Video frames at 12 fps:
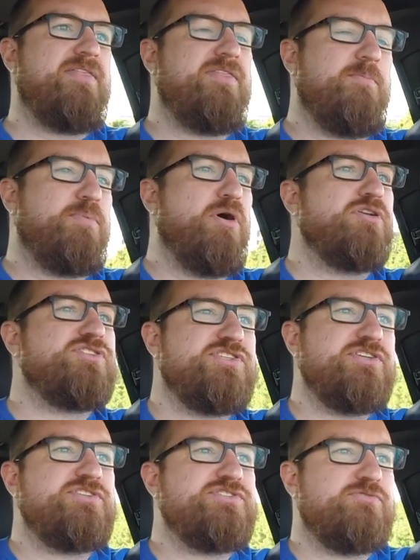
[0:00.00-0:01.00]
The
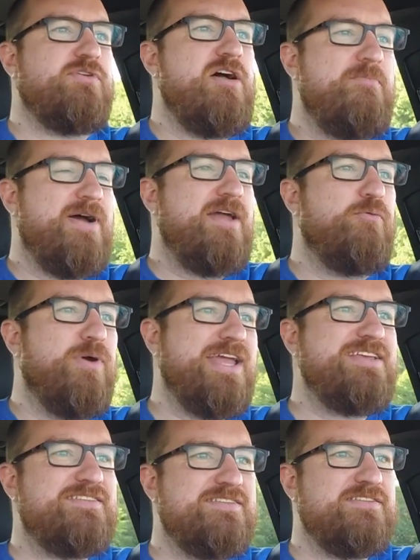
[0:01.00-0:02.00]
bolsters around my
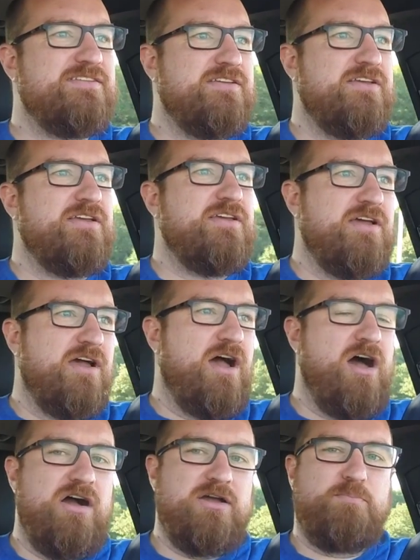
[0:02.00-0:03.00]
waist
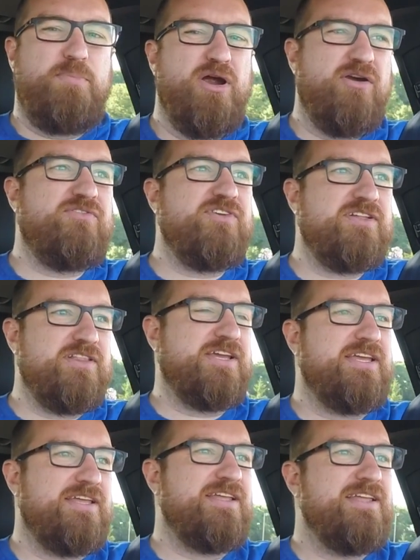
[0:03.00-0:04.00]
hug
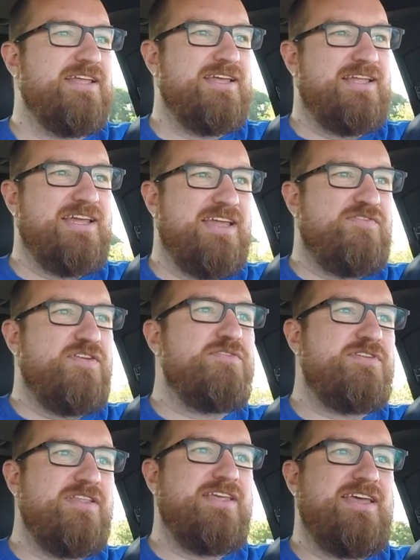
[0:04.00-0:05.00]
perfectly. Like it
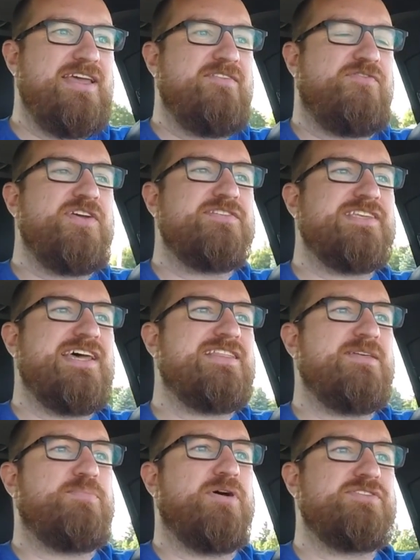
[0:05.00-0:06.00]
feels
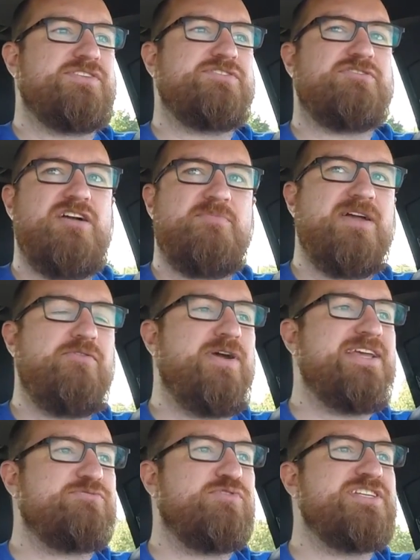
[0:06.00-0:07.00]
like the bolsters around my
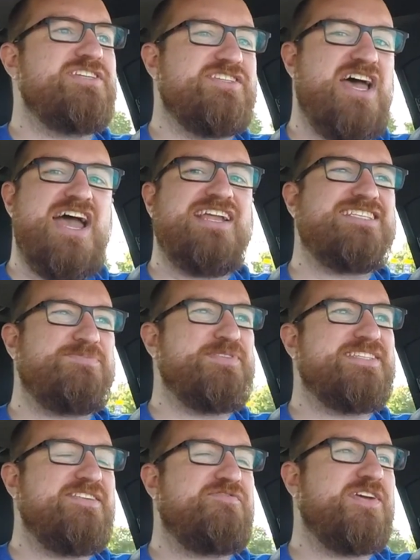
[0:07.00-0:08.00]
waist were designed
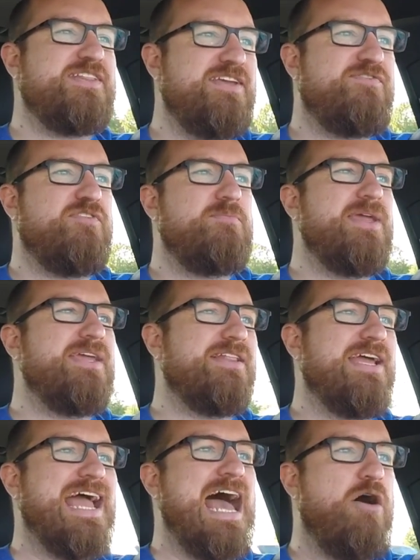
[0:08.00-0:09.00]
specifically for me,
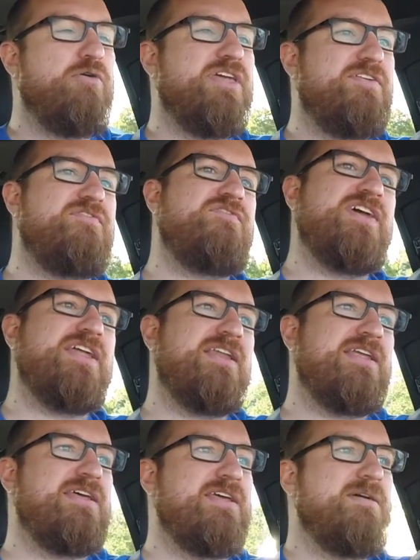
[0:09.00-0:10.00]
and like how they fit
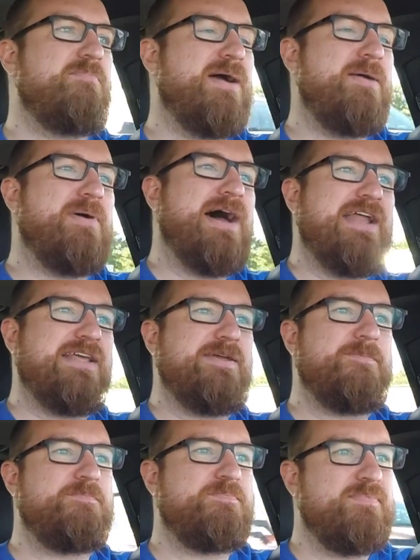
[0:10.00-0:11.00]
my body.
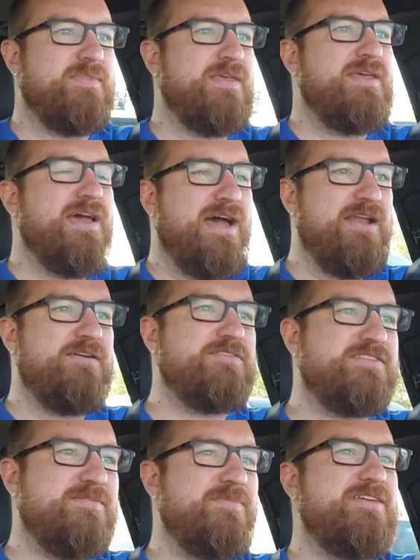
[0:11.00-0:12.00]
I
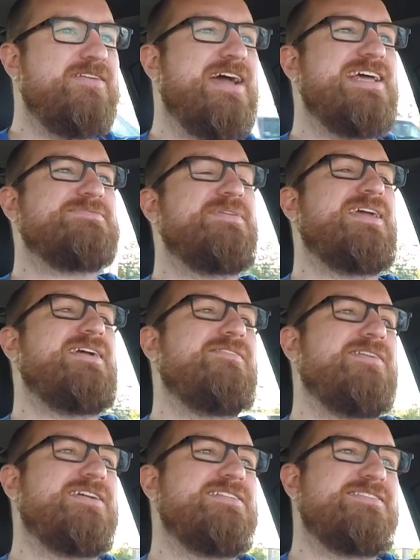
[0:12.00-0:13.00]
know some of you guys
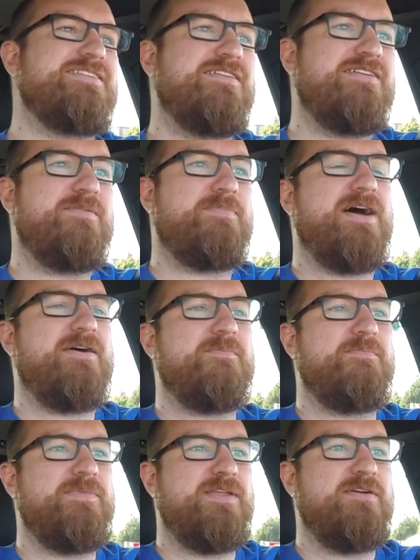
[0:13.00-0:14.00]
were concerned
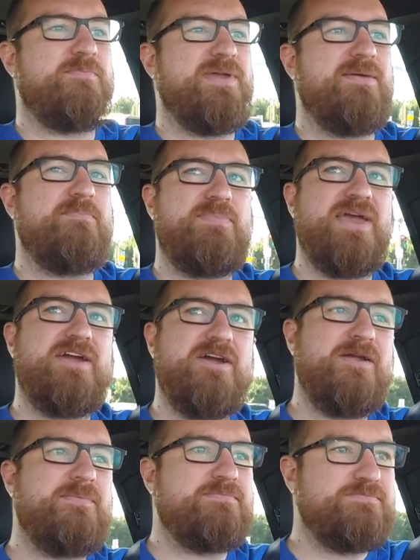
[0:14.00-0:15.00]
about being
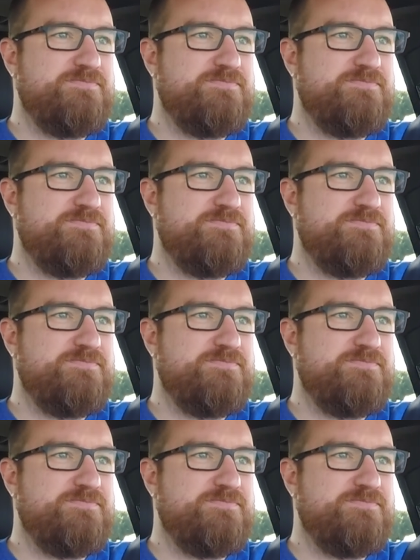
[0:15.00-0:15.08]
bigger.